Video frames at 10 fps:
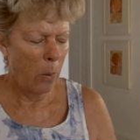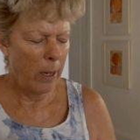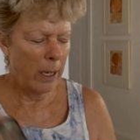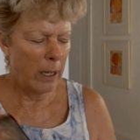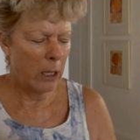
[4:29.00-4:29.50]

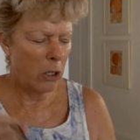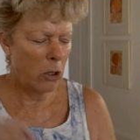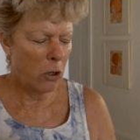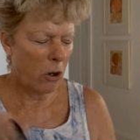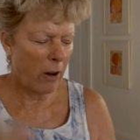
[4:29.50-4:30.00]
Will
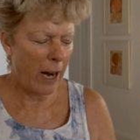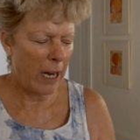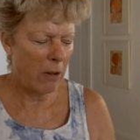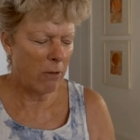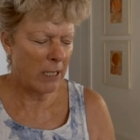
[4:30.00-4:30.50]

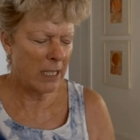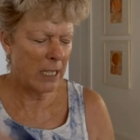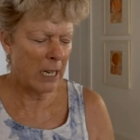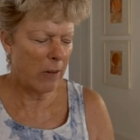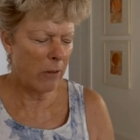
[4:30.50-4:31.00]
Ukraine
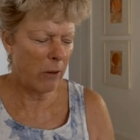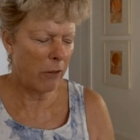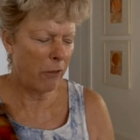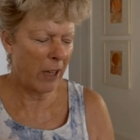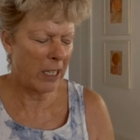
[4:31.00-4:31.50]
receive
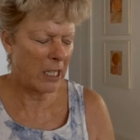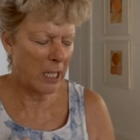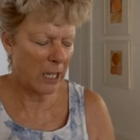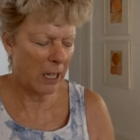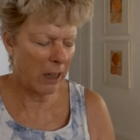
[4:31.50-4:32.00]
the
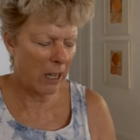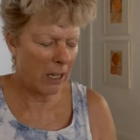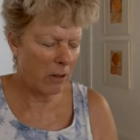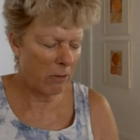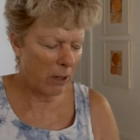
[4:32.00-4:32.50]
funding
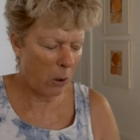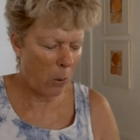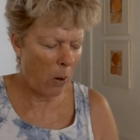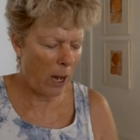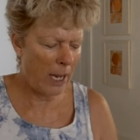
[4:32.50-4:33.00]
that it
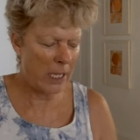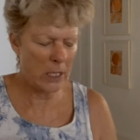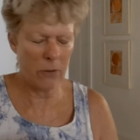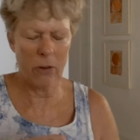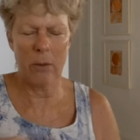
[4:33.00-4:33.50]

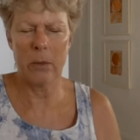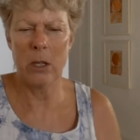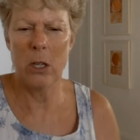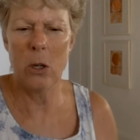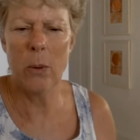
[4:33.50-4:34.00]
requires from
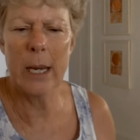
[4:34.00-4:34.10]
the